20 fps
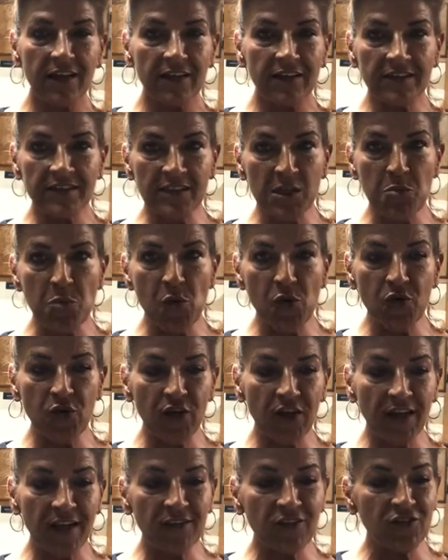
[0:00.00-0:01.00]
simple
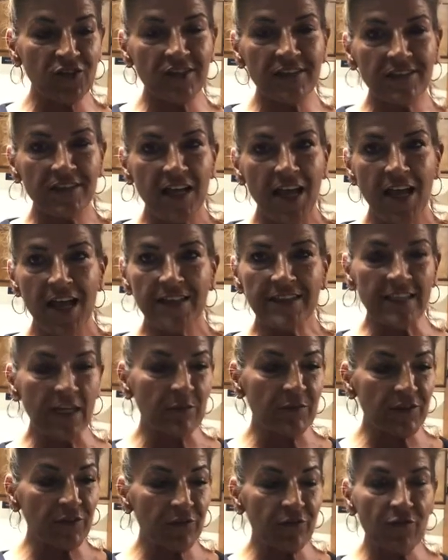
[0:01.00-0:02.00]
cooking, just
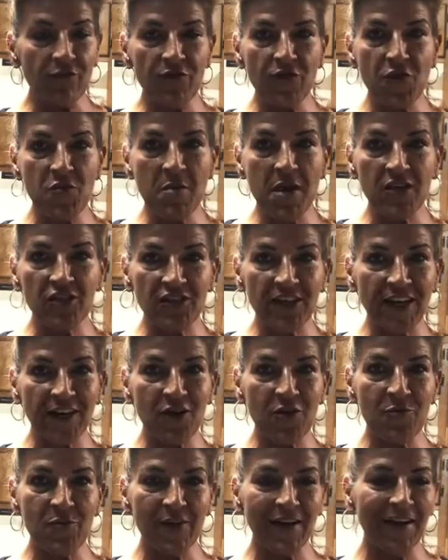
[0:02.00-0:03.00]
tell them to view my
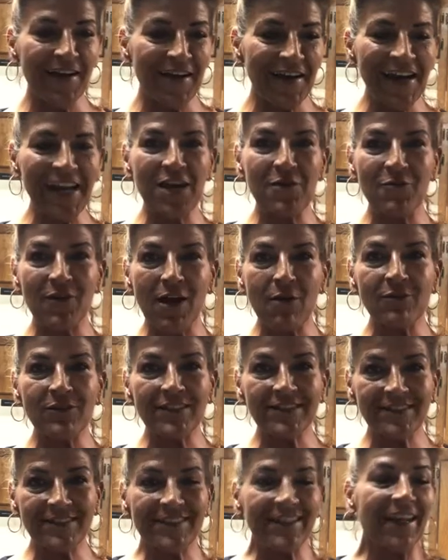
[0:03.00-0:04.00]
channel. But uh, anyway, I
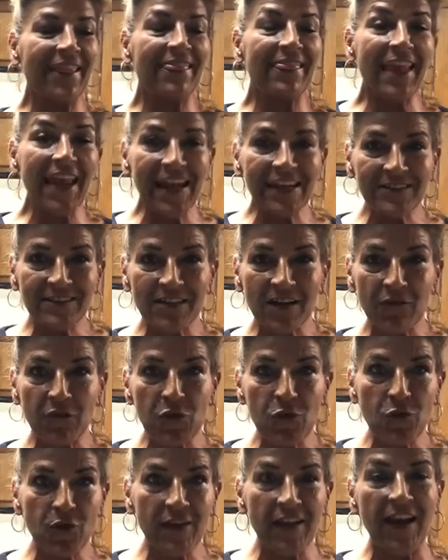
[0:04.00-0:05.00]
wanted to say thanks to
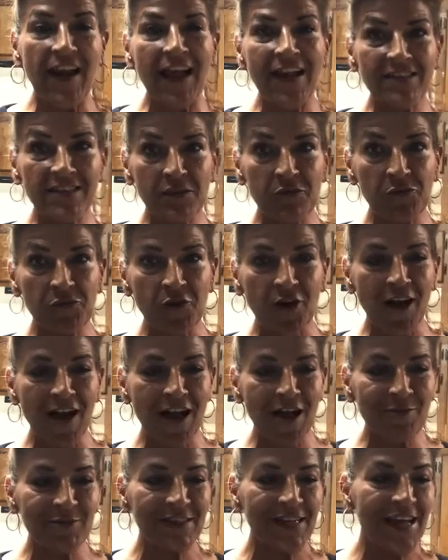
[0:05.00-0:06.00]
everyone that has
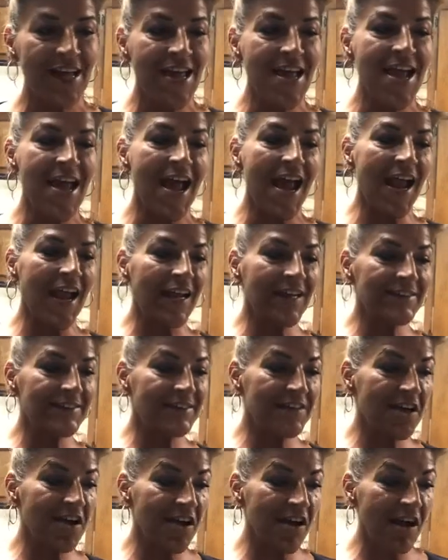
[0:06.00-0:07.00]
subscribed
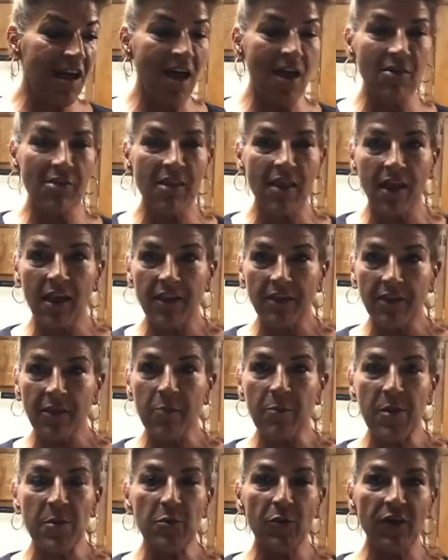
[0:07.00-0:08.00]
and uh, the
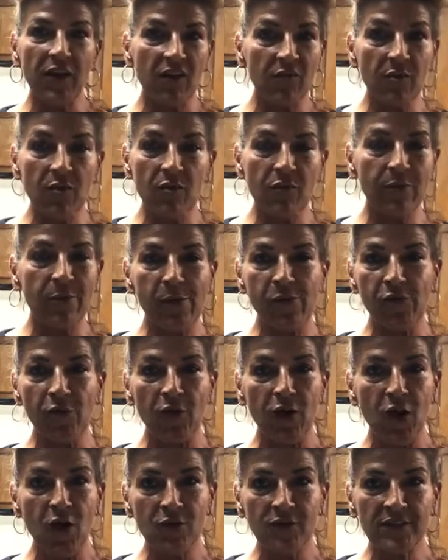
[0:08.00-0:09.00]
people that have been me for
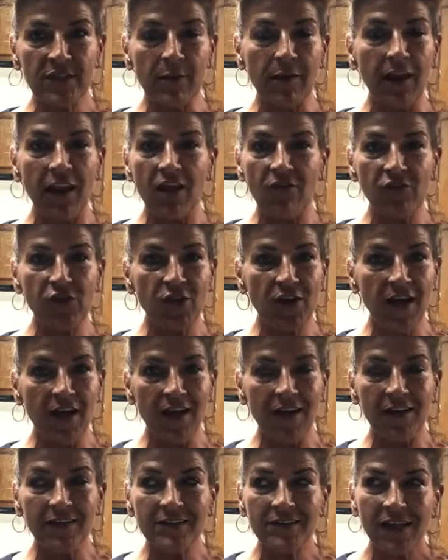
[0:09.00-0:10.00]
a long time. I love you
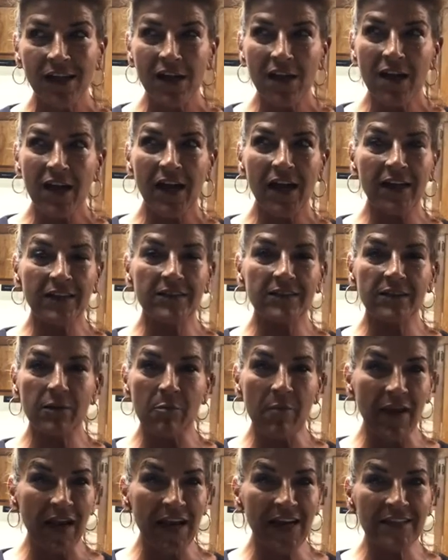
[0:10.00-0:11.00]
guys. It's
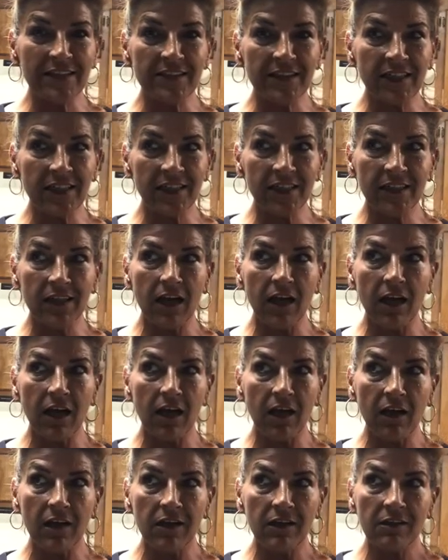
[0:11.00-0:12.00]
amazing.
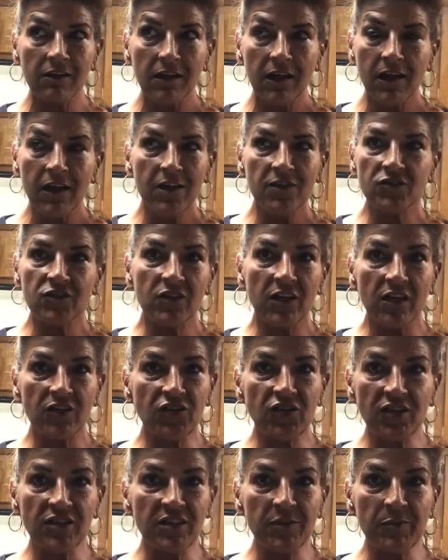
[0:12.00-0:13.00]
Uh,
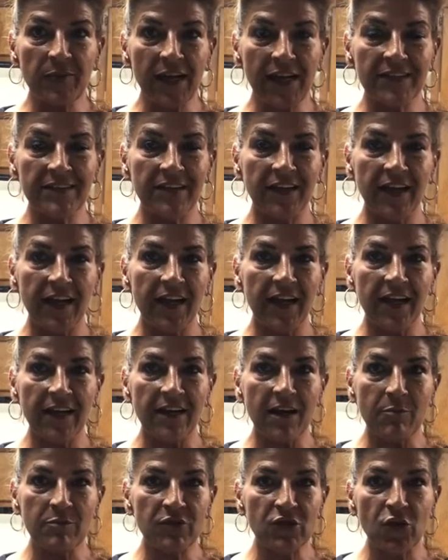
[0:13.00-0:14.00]
it's just a blessing,
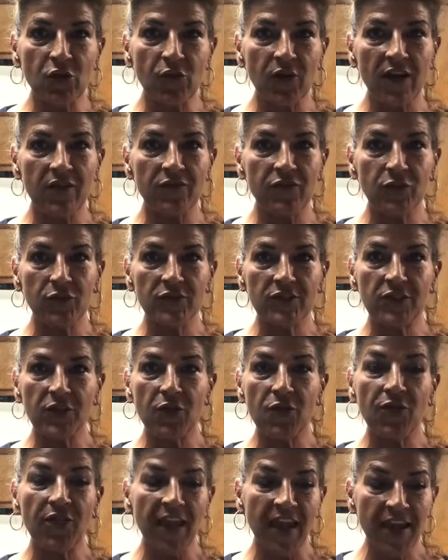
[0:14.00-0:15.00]
and I'm so grateful.
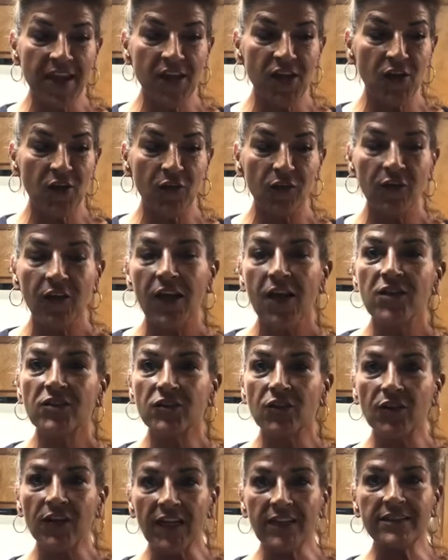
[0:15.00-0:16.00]
So thank you.
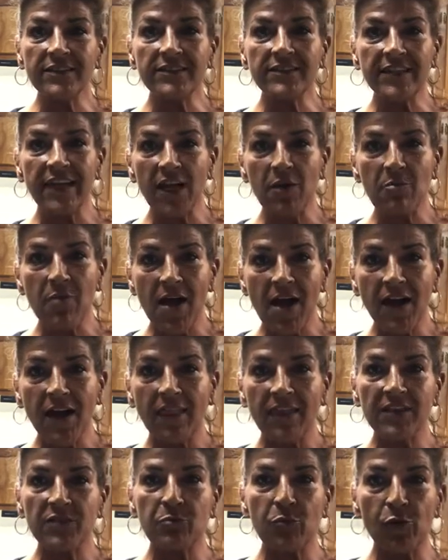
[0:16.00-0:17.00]
So let's take a bite
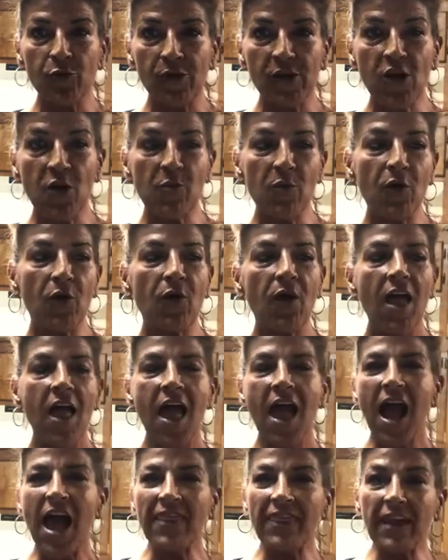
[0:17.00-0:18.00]
of this burrito bowl.
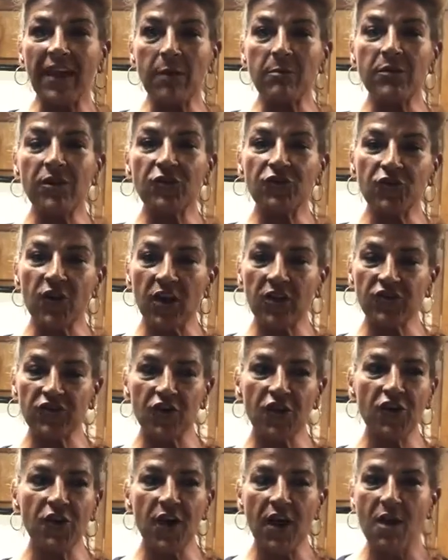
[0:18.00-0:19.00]
I think I'm going to try to show
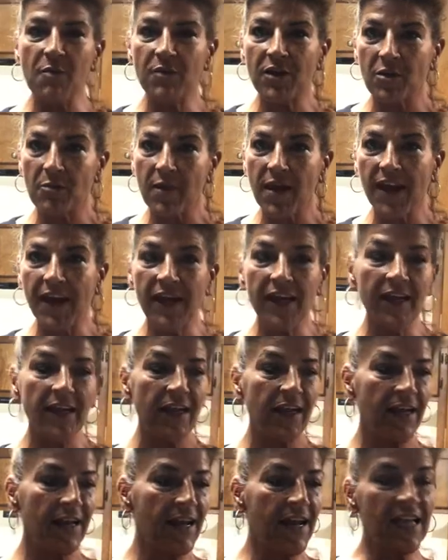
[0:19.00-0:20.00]
you how I'm going to make it.
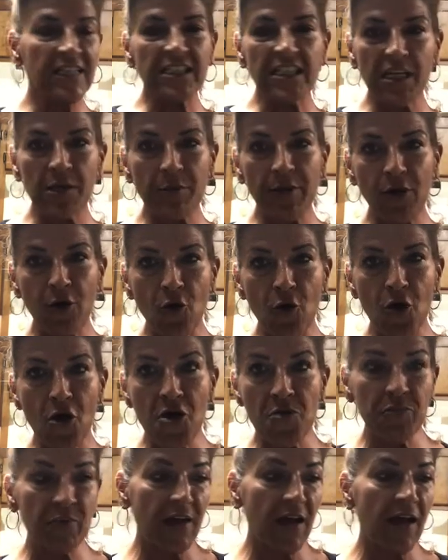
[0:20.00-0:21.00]
It's gonna be
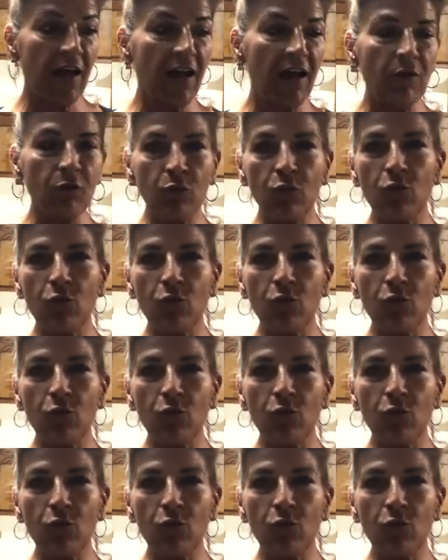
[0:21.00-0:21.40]
hard, but uh,